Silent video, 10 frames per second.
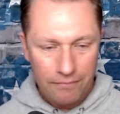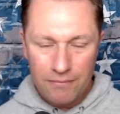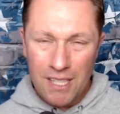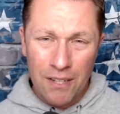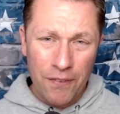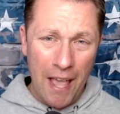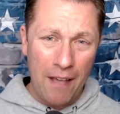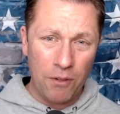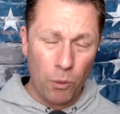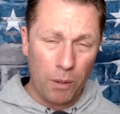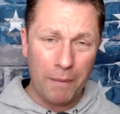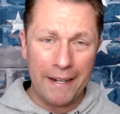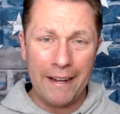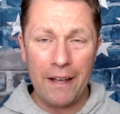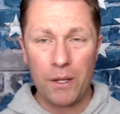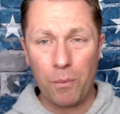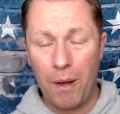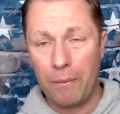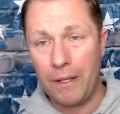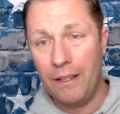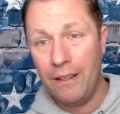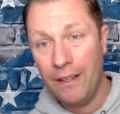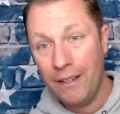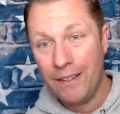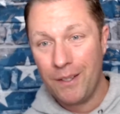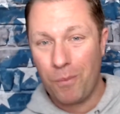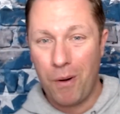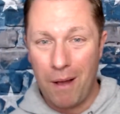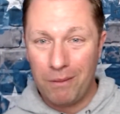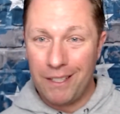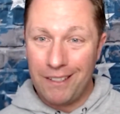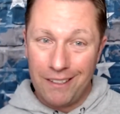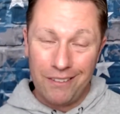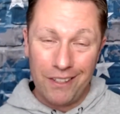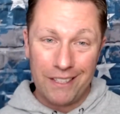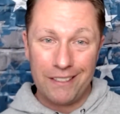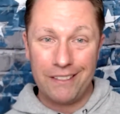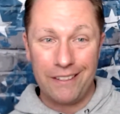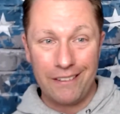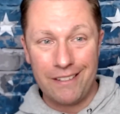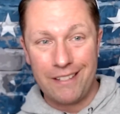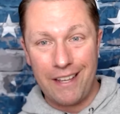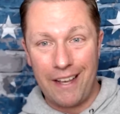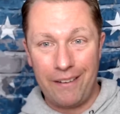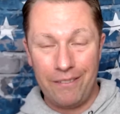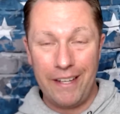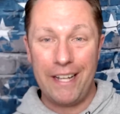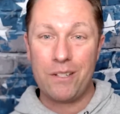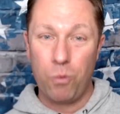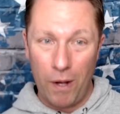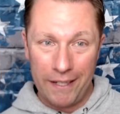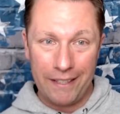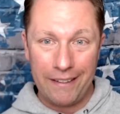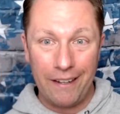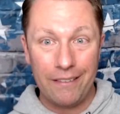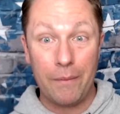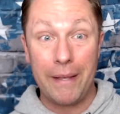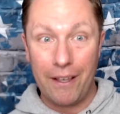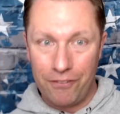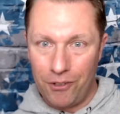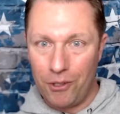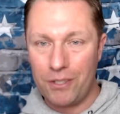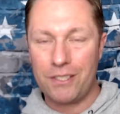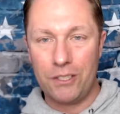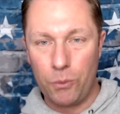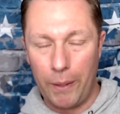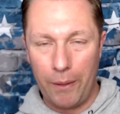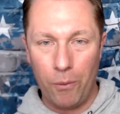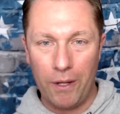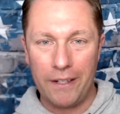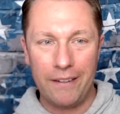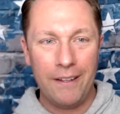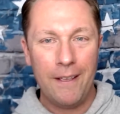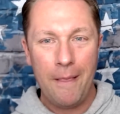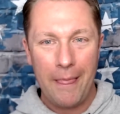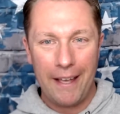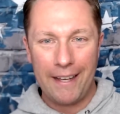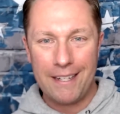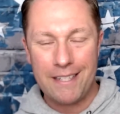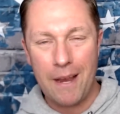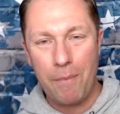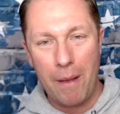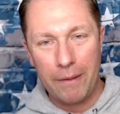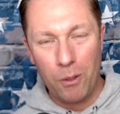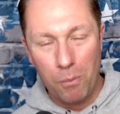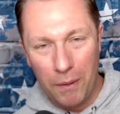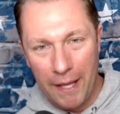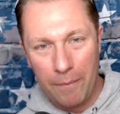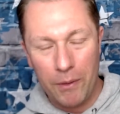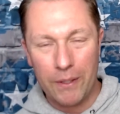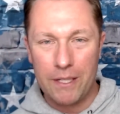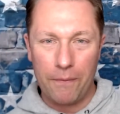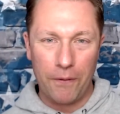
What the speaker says: if you haven't won by now, you're probably going to look at this year and say, it's winding down. Let me get focused on 21. And I got to say, I probably don't blame you, except for